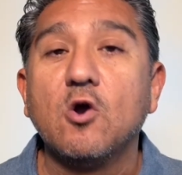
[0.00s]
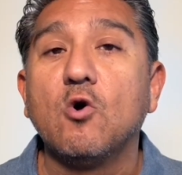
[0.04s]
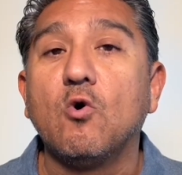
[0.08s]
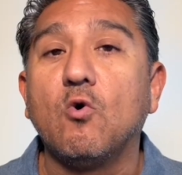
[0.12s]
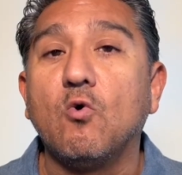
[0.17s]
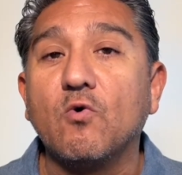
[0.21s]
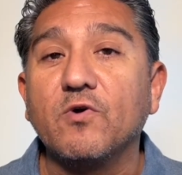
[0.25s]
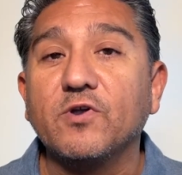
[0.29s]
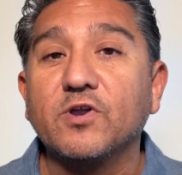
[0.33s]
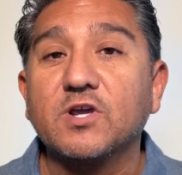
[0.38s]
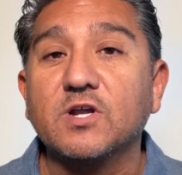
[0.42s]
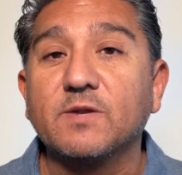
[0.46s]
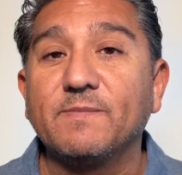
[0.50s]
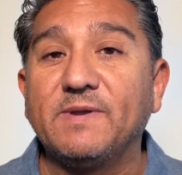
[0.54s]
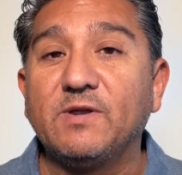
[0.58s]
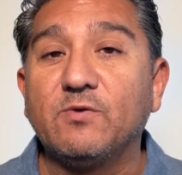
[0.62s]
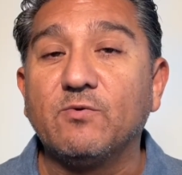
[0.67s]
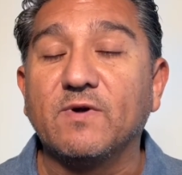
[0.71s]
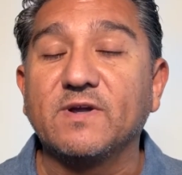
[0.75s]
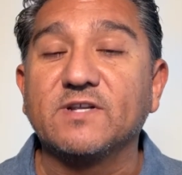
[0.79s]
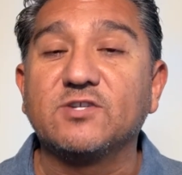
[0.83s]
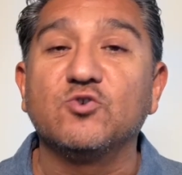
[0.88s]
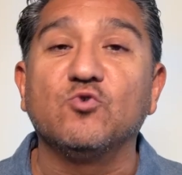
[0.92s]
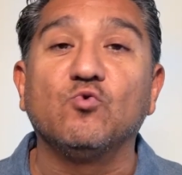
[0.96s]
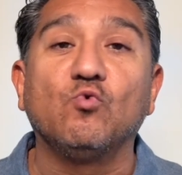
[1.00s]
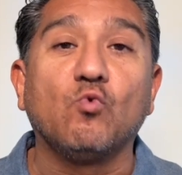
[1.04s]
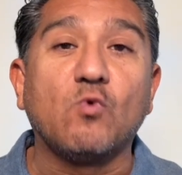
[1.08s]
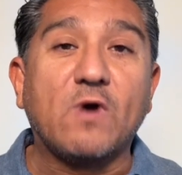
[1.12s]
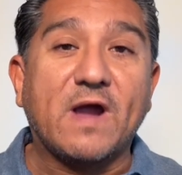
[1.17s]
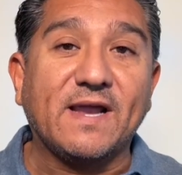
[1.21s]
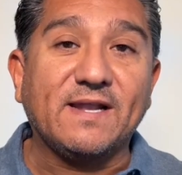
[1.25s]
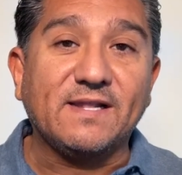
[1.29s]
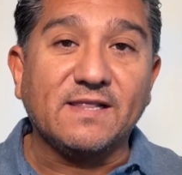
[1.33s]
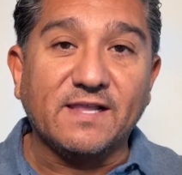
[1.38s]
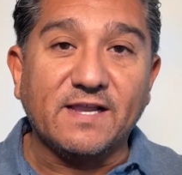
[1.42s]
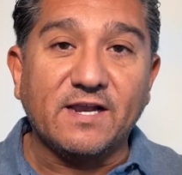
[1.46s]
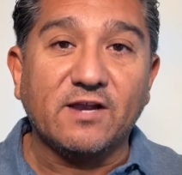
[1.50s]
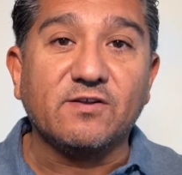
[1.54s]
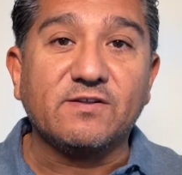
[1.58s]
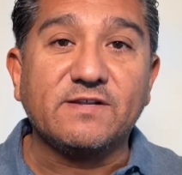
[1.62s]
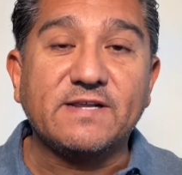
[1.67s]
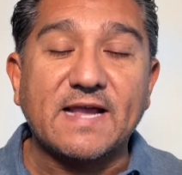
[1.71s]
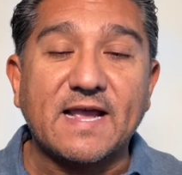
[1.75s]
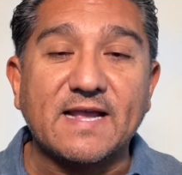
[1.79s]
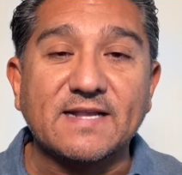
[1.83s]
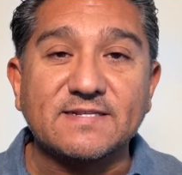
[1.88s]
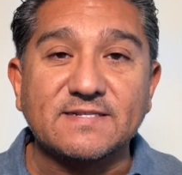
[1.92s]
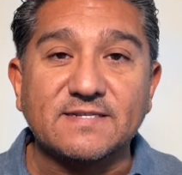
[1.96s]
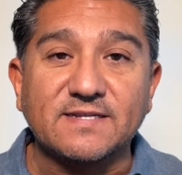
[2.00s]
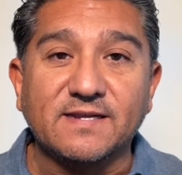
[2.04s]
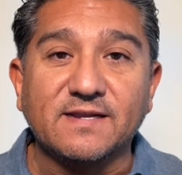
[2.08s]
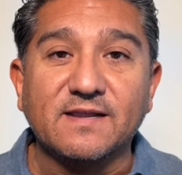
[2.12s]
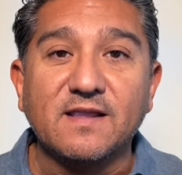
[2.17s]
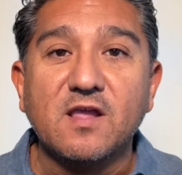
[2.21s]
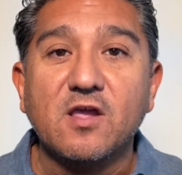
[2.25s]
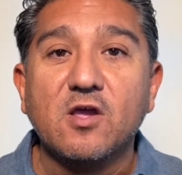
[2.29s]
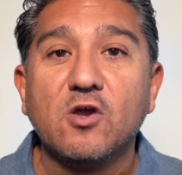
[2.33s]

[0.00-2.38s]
or you're going to be going to Right Layered Casting,